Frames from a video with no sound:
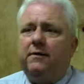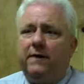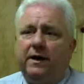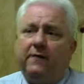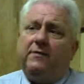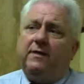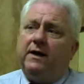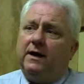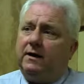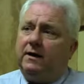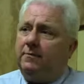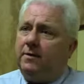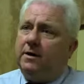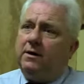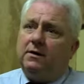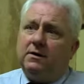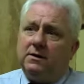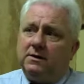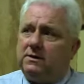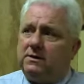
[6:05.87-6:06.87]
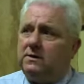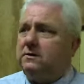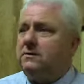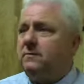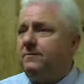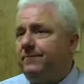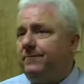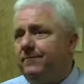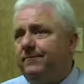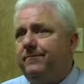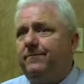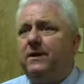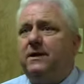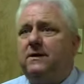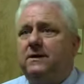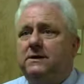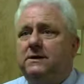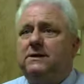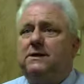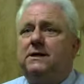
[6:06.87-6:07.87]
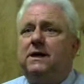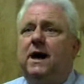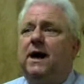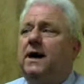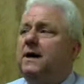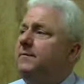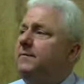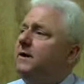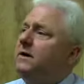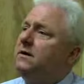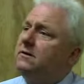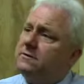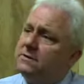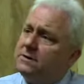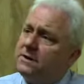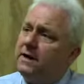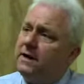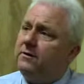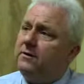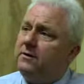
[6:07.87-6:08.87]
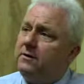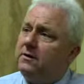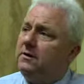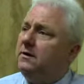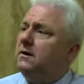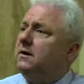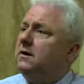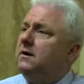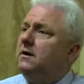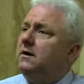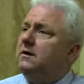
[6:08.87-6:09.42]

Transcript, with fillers: They think because in this economy, you're scared to